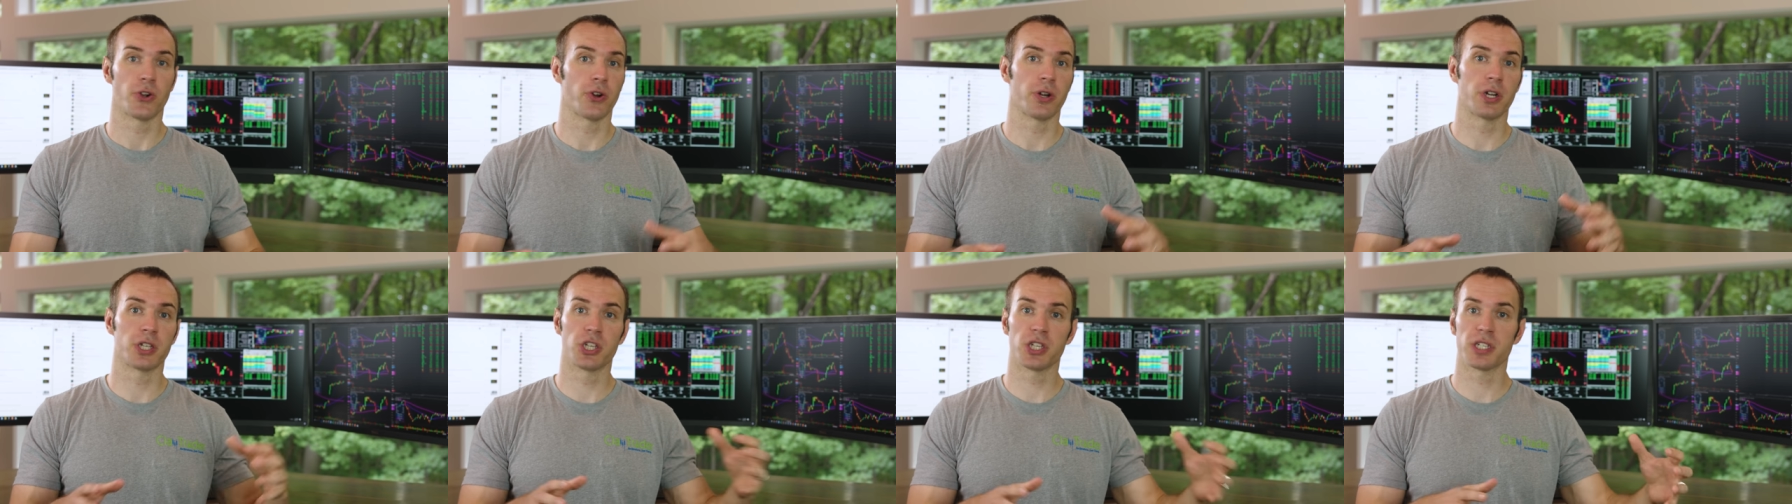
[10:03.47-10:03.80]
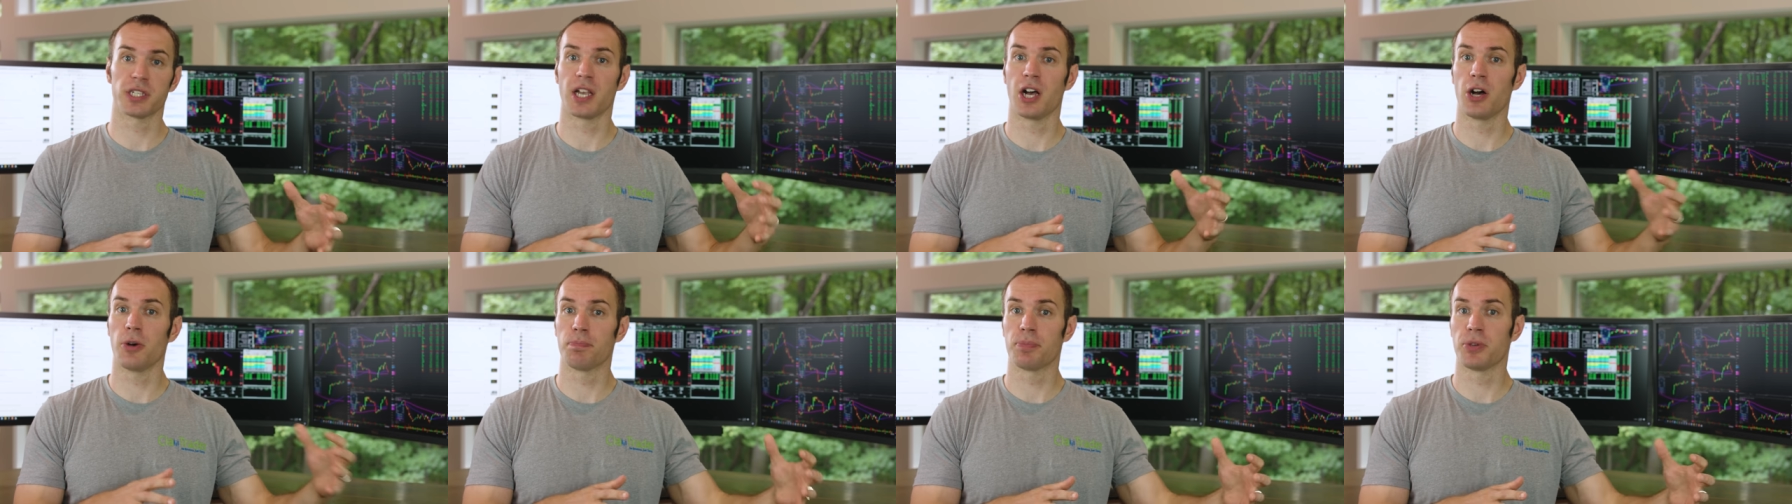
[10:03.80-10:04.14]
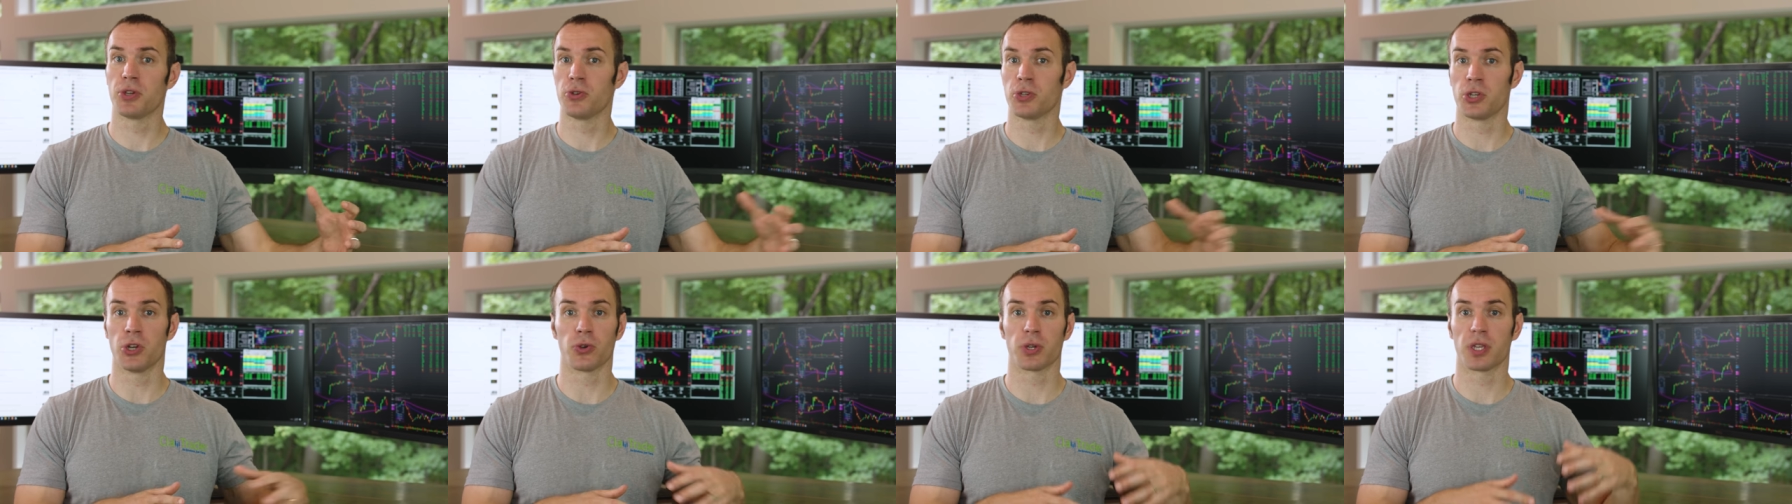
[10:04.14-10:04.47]
or to just help
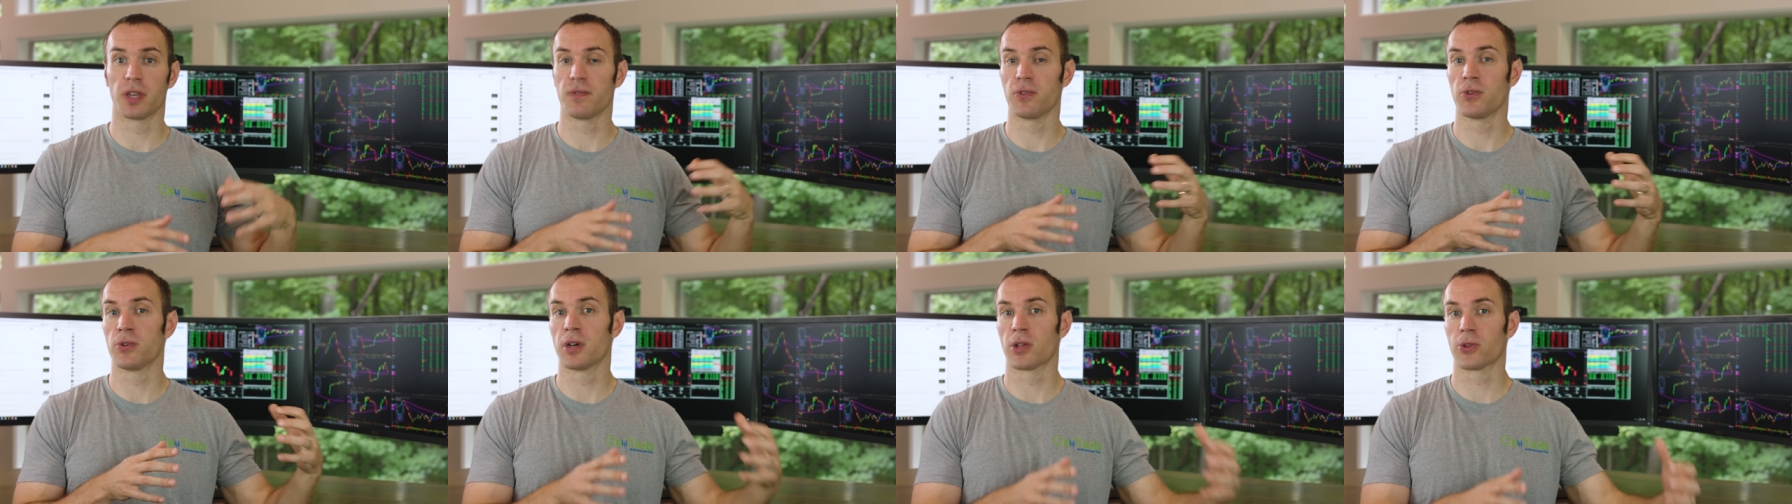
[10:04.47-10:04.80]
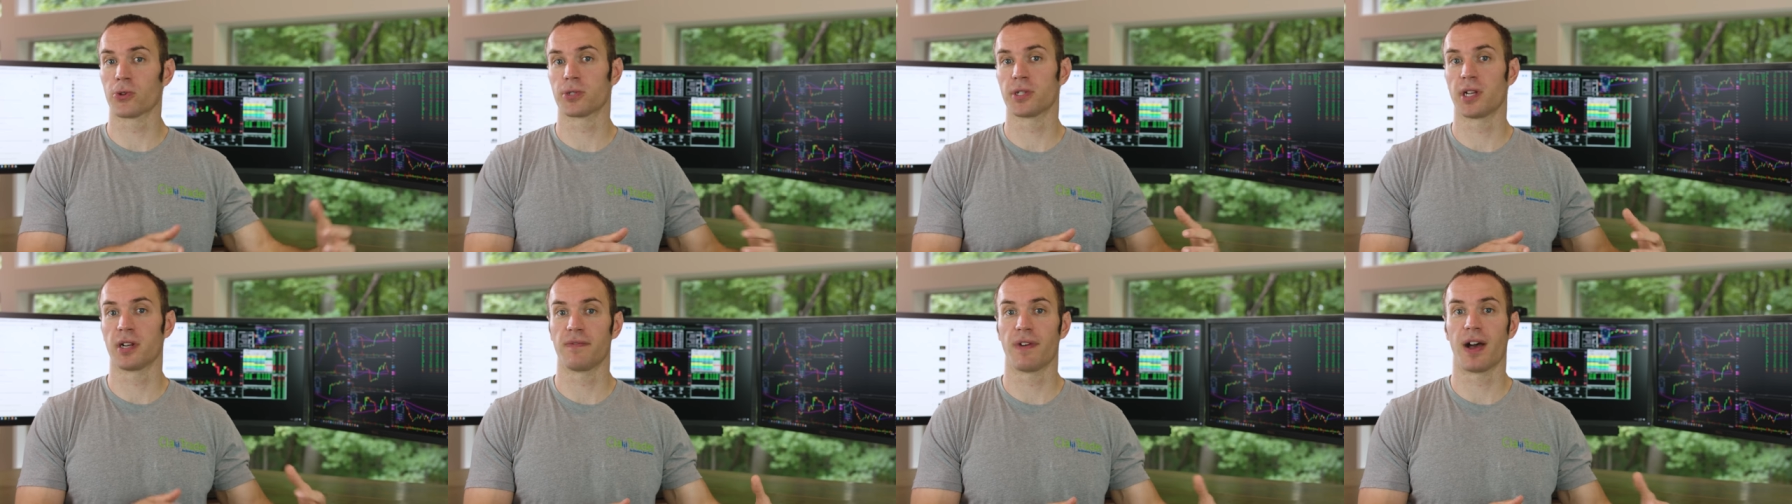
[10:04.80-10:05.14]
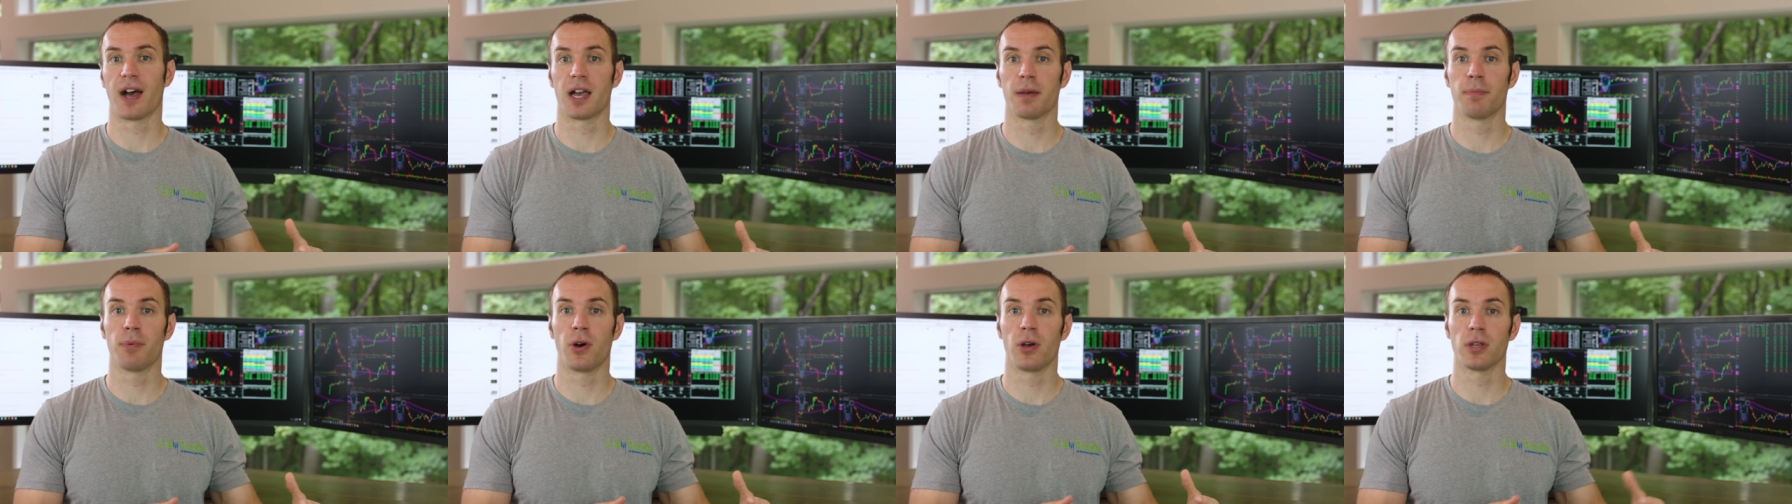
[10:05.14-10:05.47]
you, you know, give you another set of
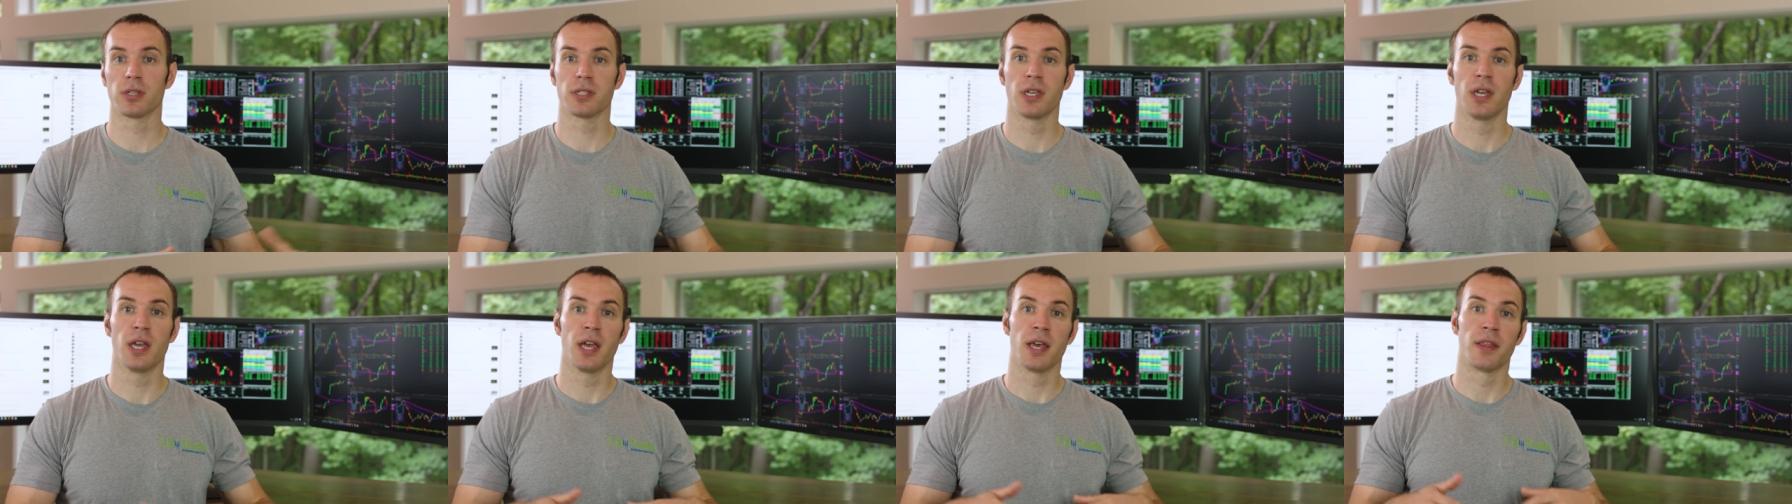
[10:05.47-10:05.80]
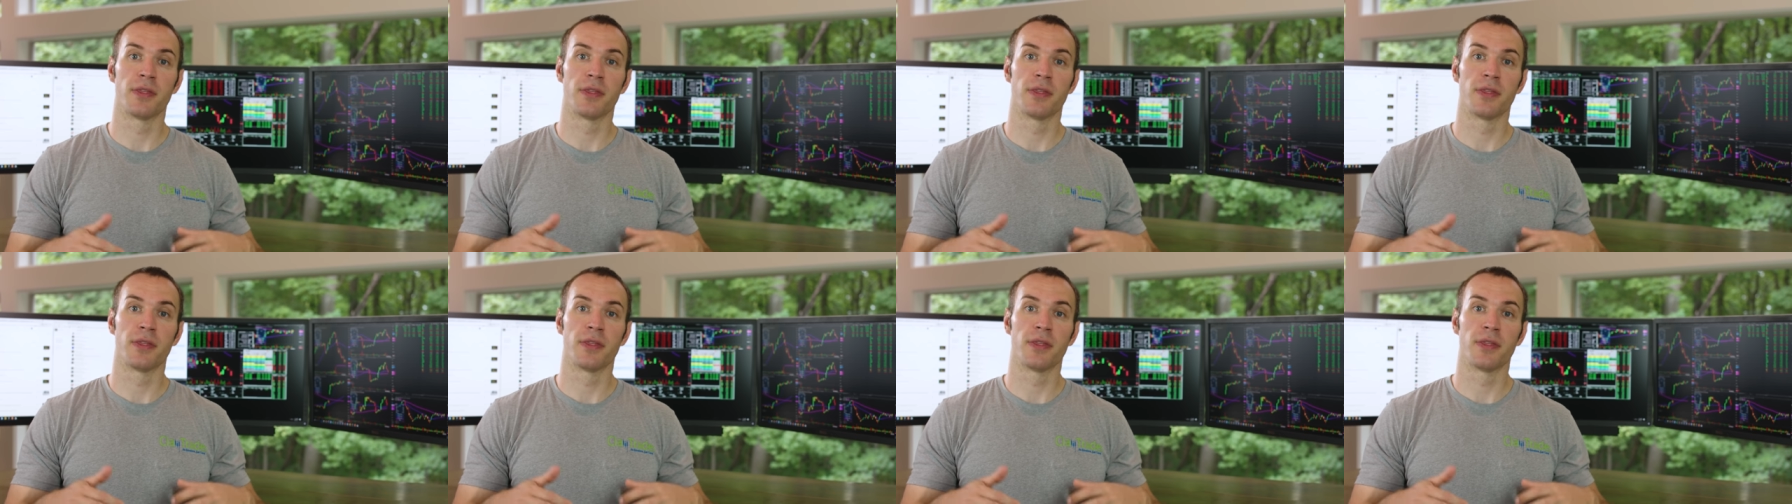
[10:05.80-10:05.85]
eyeballs,